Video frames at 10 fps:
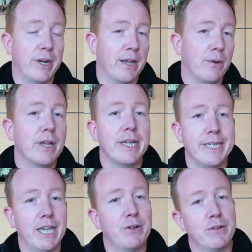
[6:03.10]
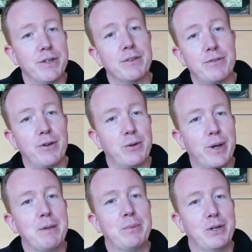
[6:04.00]
one out, get rid of it, throw it
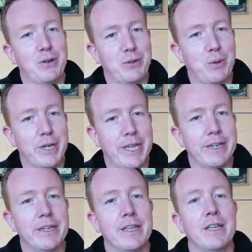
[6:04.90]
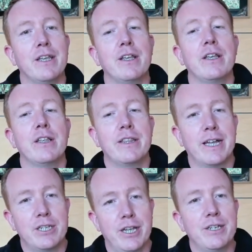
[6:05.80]
away, put another one in.
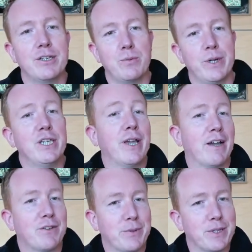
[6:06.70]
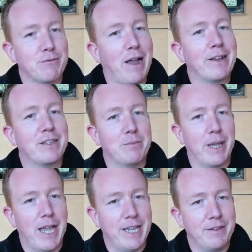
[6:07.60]
That changes the way you have to interact and
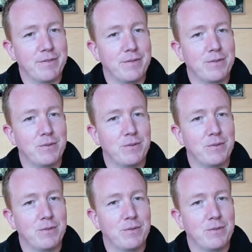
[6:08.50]
behave